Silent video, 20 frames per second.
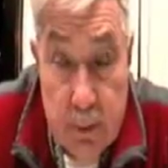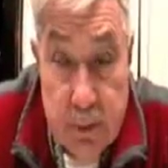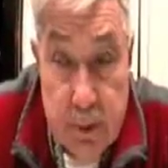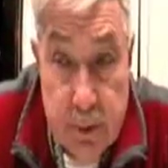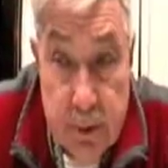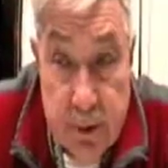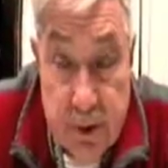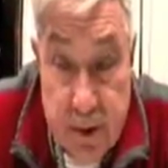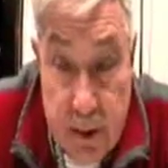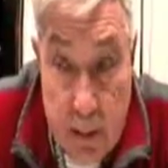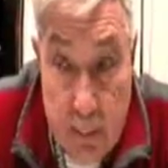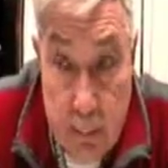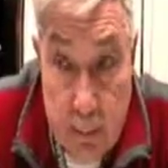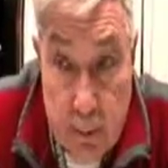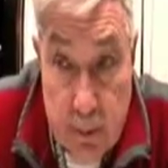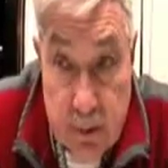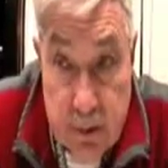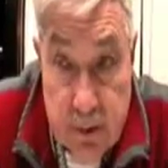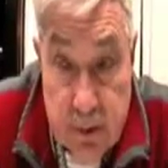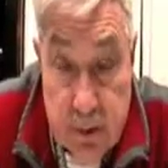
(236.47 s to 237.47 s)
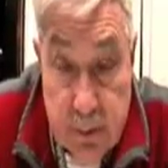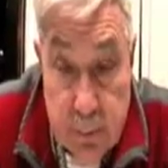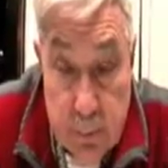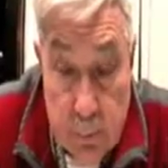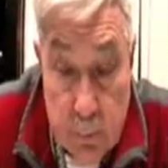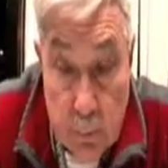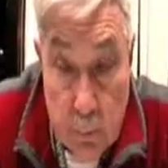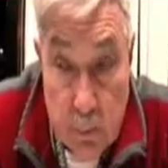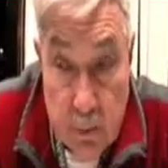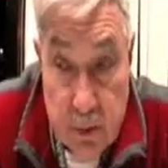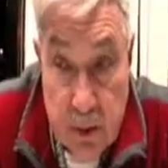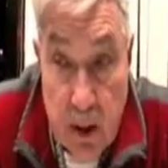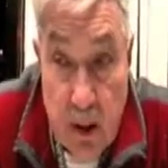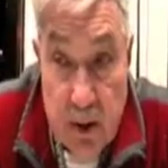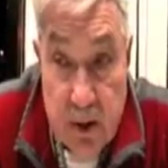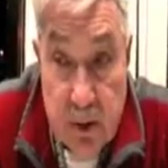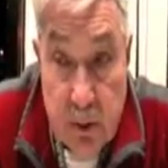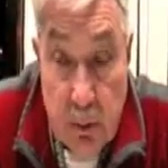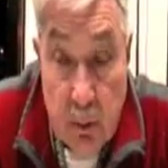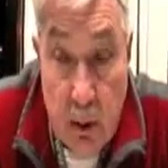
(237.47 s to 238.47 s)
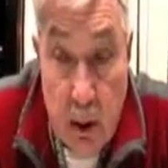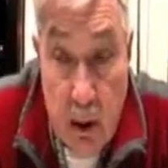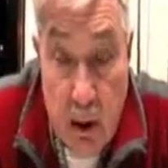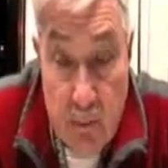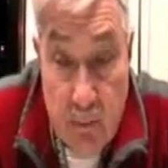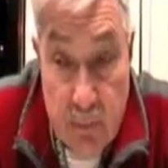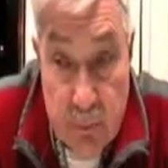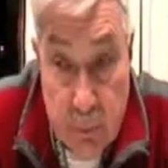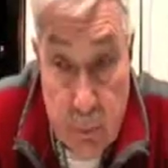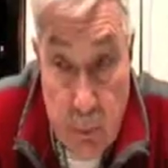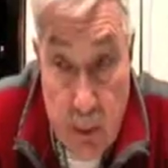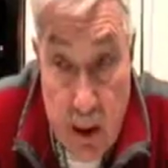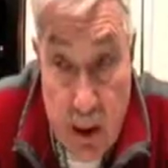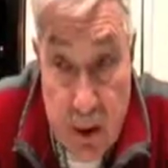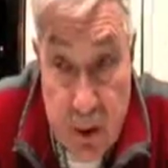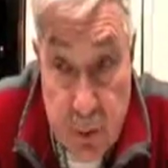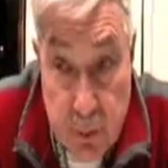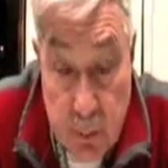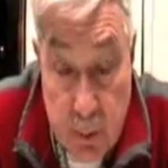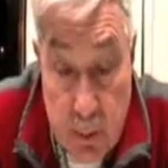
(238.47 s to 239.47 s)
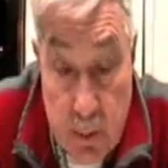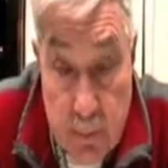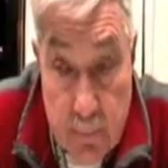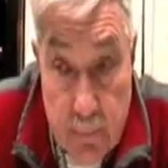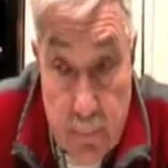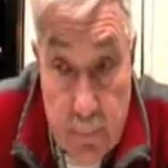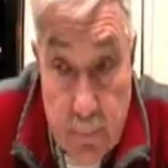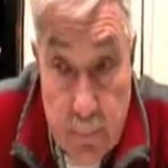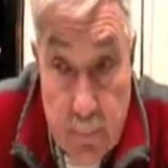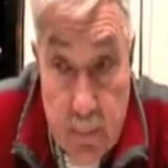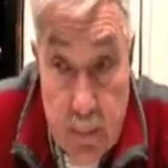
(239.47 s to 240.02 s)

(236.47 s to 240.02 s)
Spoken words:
Mr. Summers, who is also a Harvard graduate,